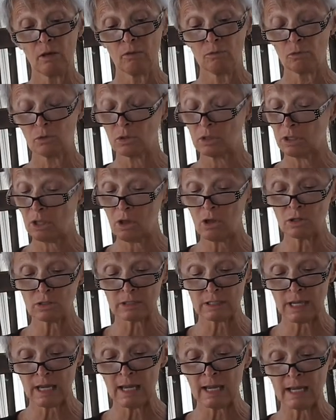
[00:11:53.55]
For a long
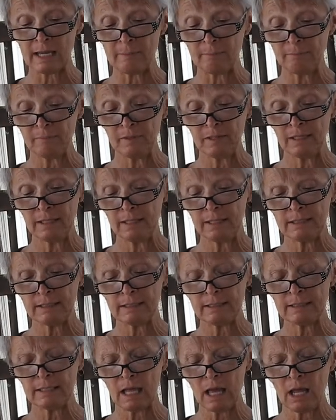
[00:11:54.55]
time, he
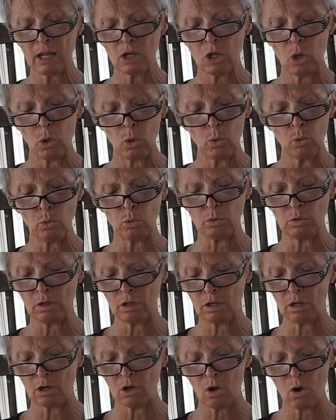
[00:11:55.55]
did not own
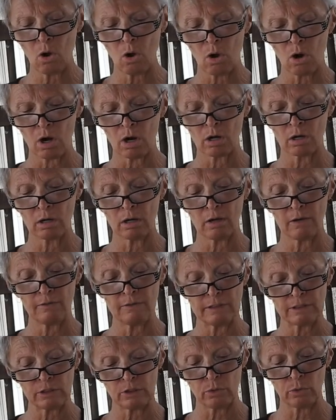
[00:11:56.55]
a car of
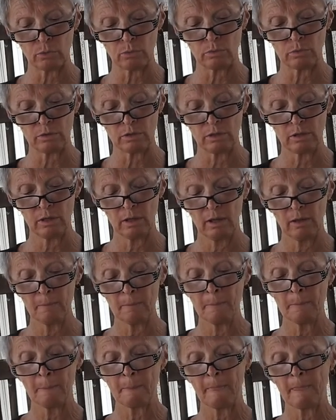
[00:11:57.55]
his own.
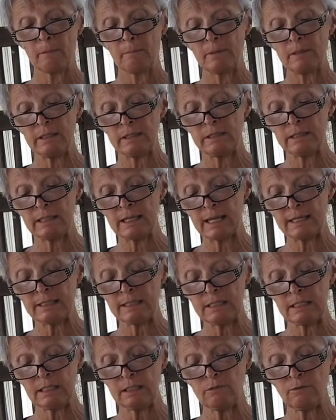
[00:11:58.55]
But in the
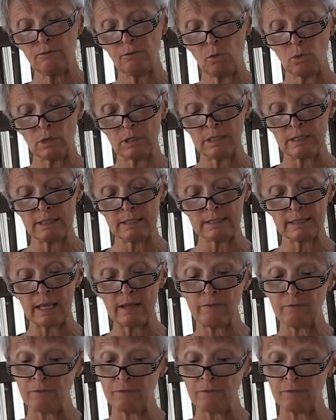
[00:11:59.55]
1940s and